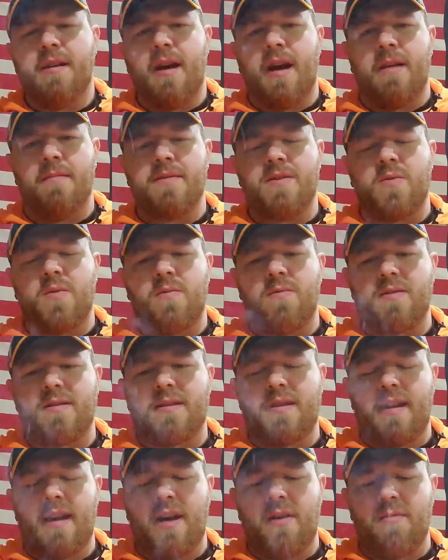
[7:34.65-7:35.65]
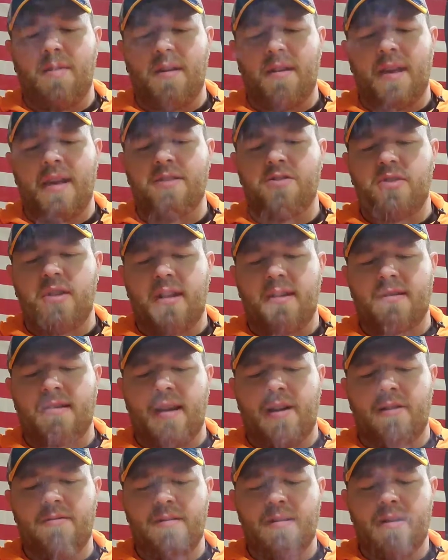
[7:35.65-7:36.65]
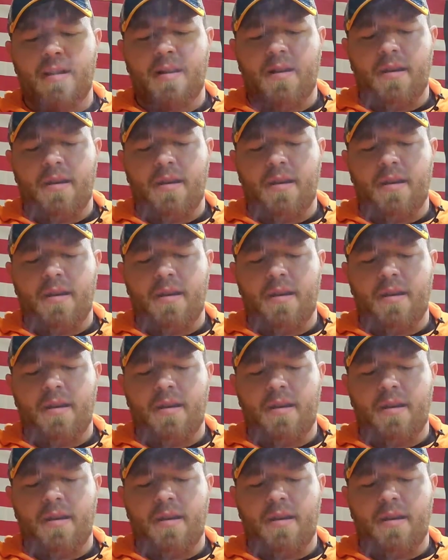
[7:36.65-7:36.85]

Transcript: So we will see how well that shakes out.